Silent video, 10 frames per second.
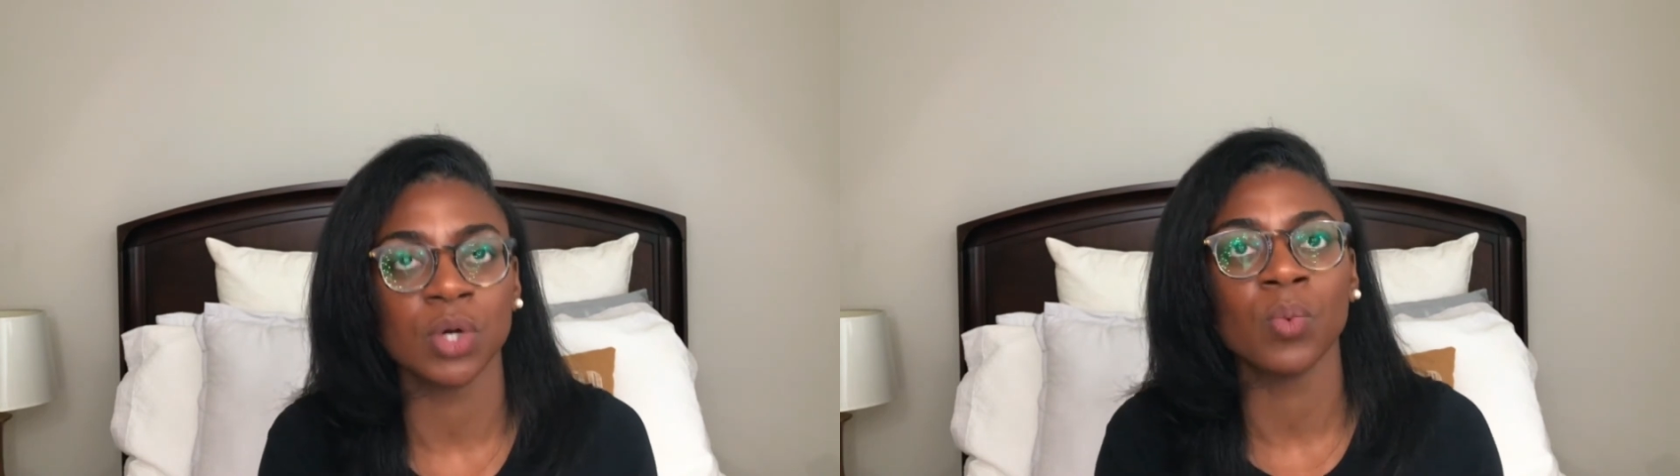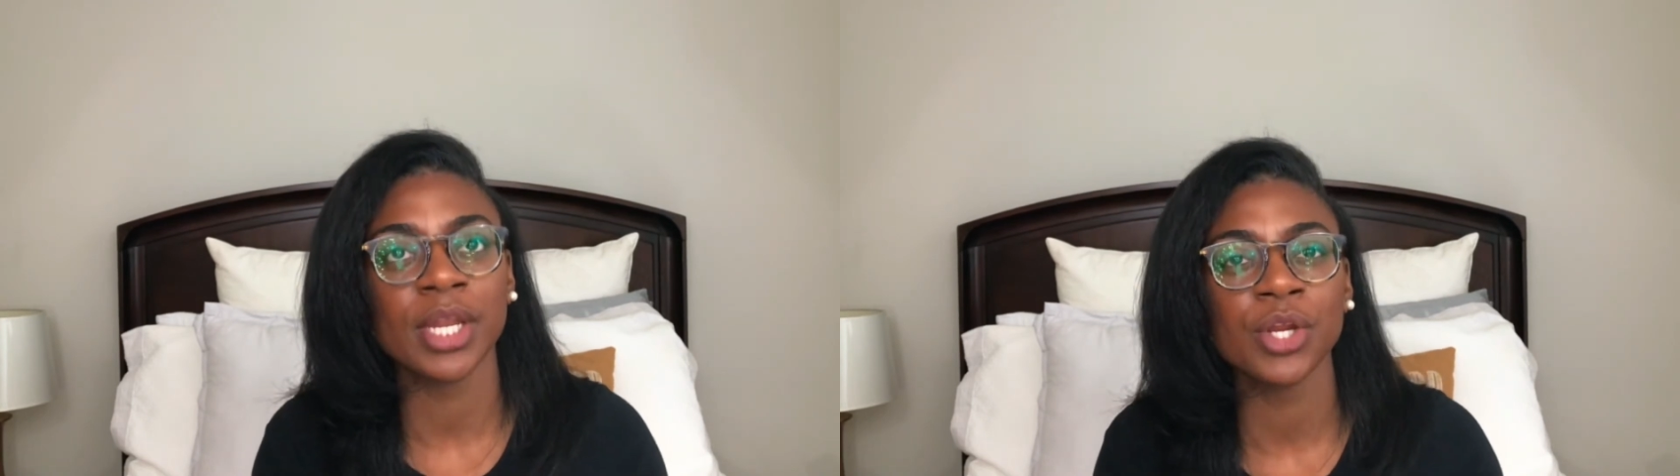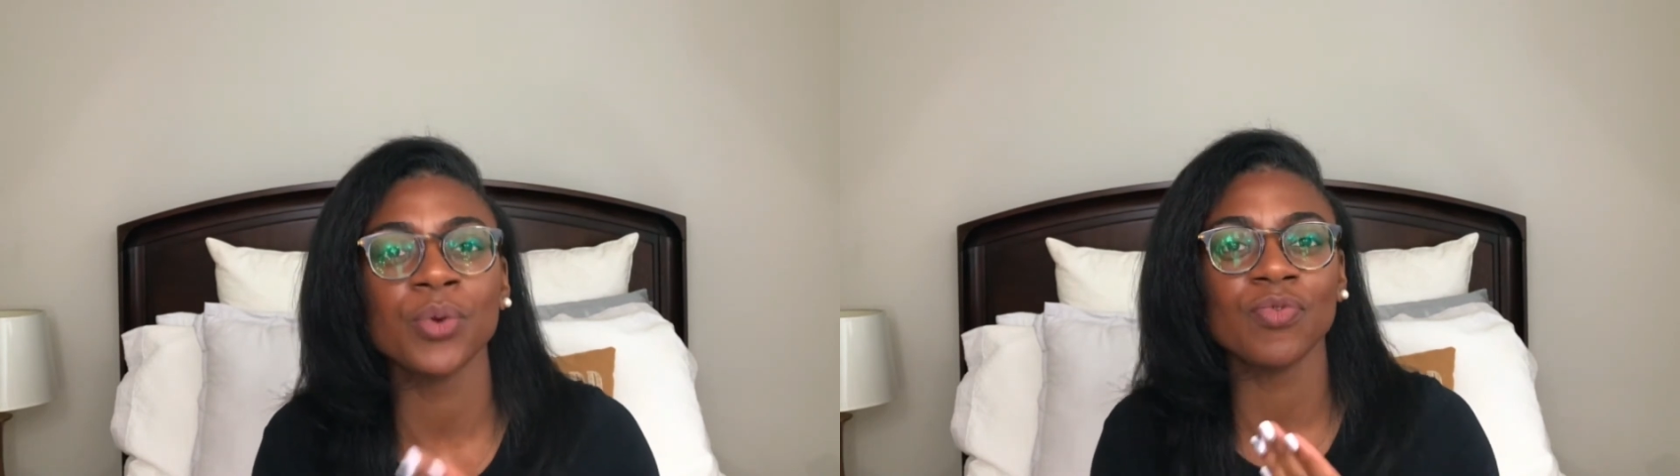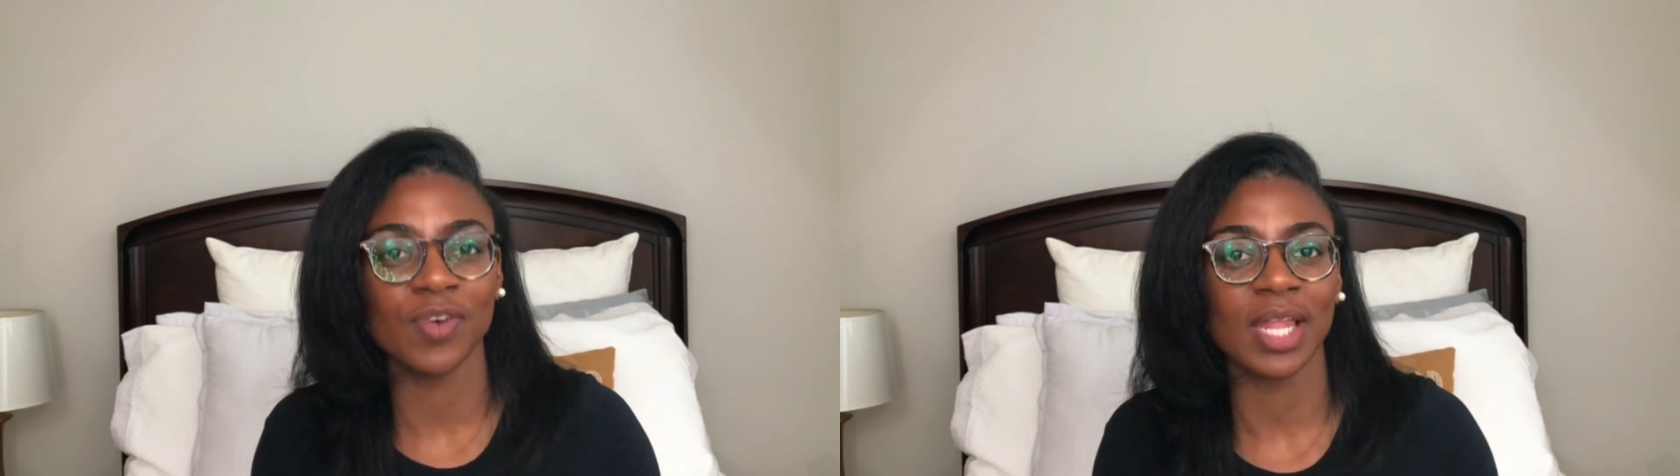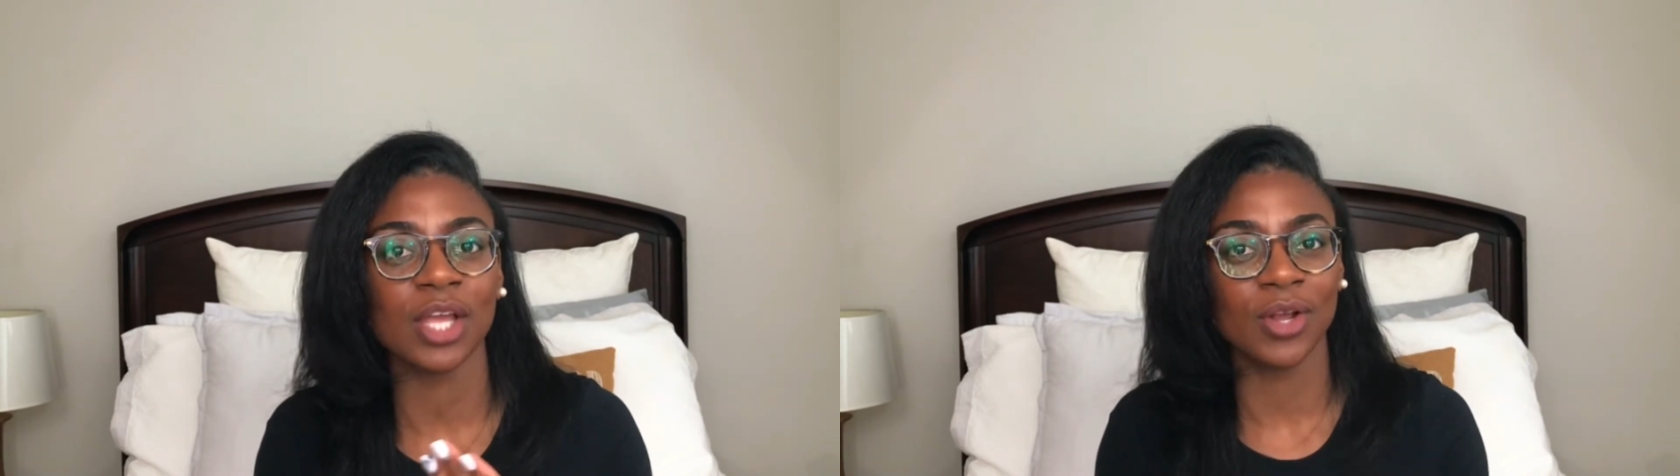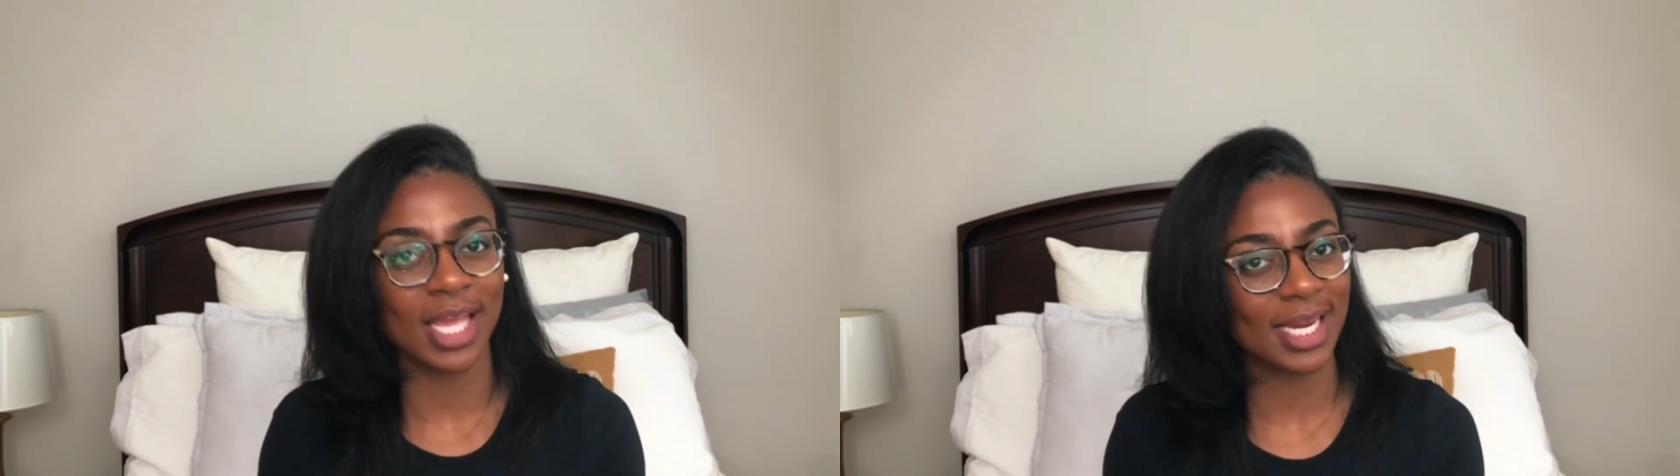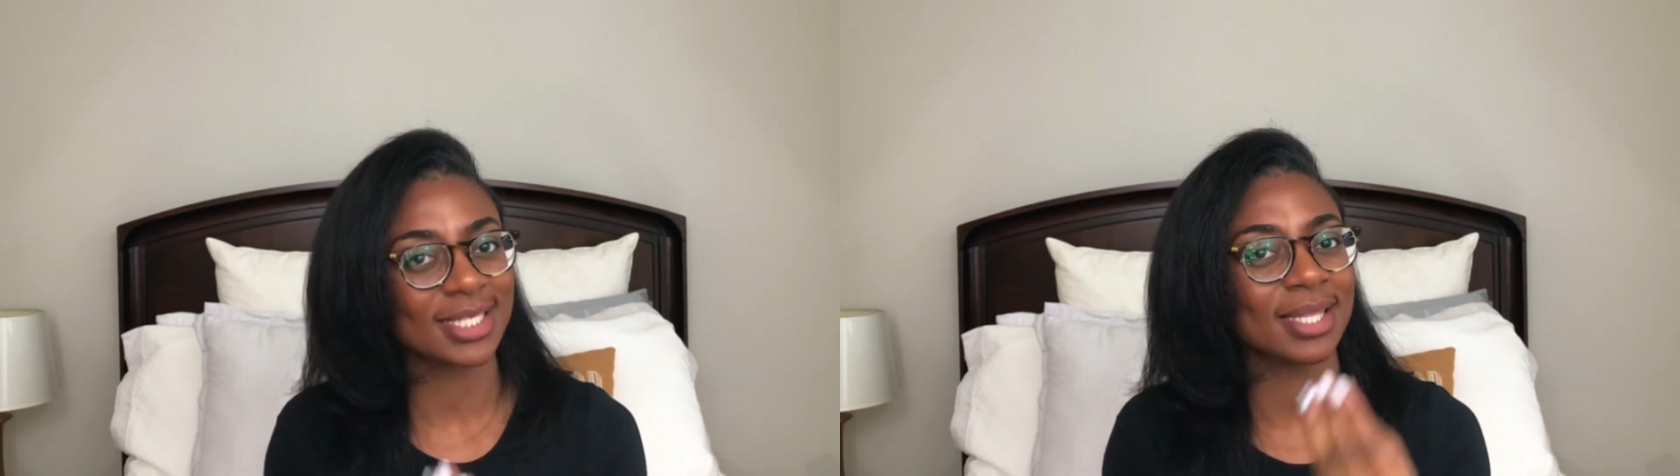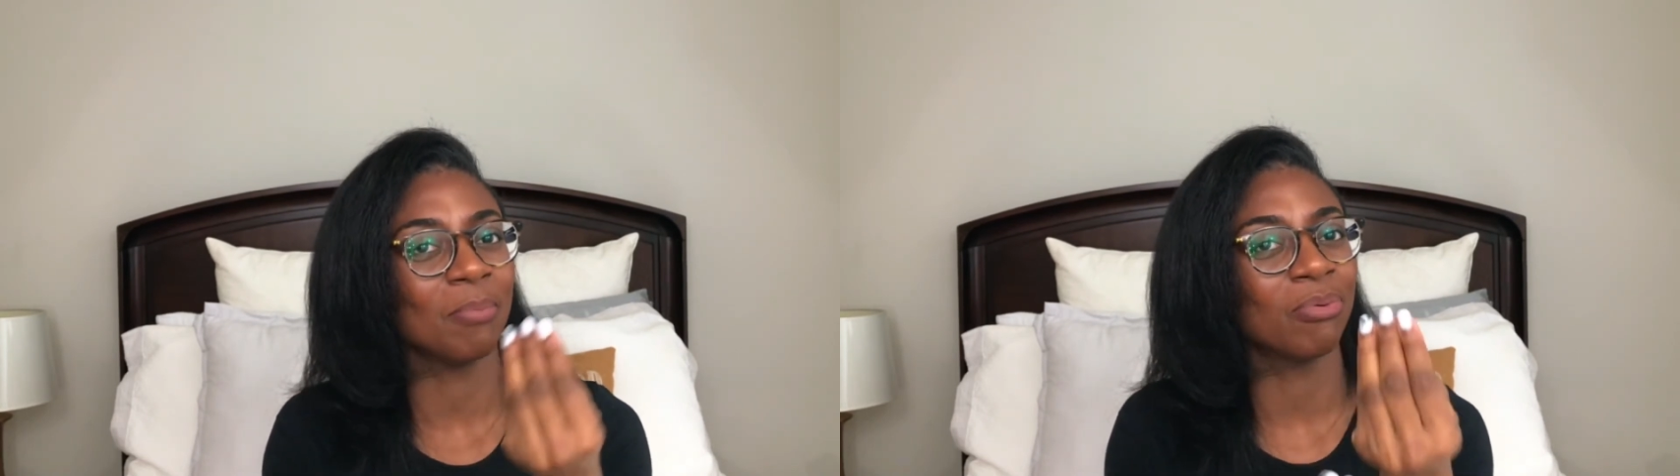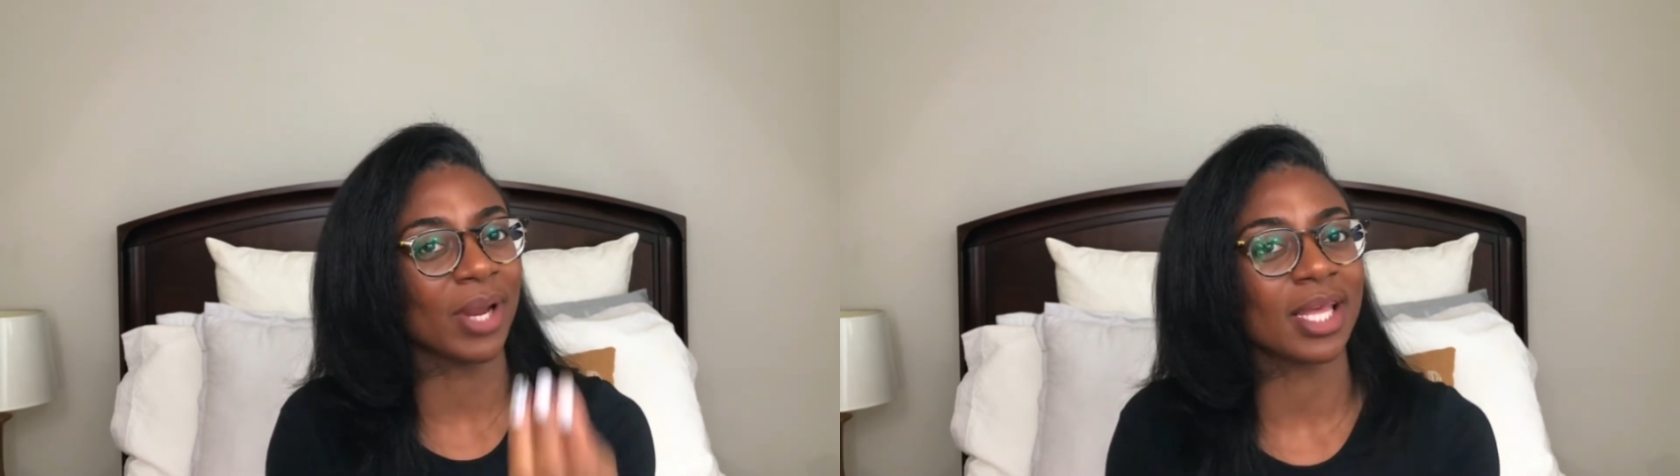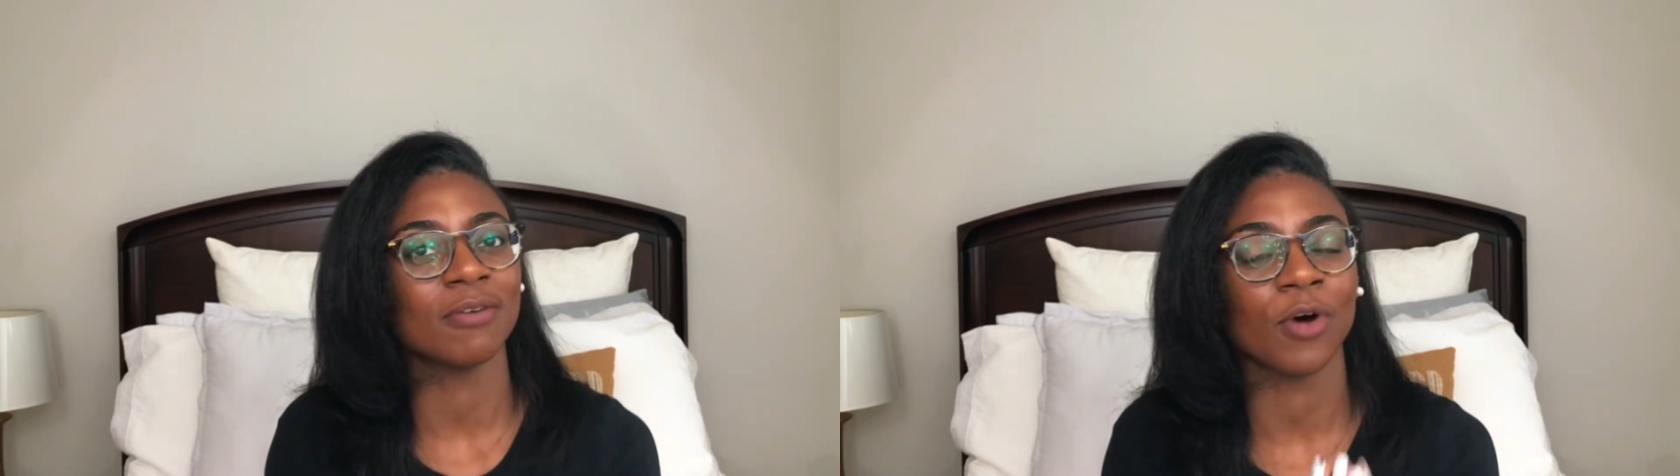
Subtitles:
or when you feel like you're getting to the brink of